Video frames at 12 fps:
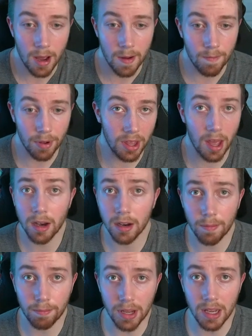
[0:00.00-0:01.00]
but they ended
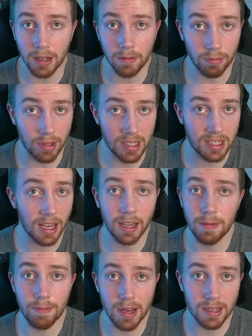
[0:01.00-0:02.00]
up being the
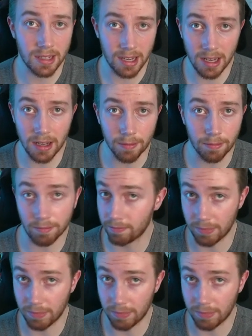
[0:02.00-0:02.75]
second best team,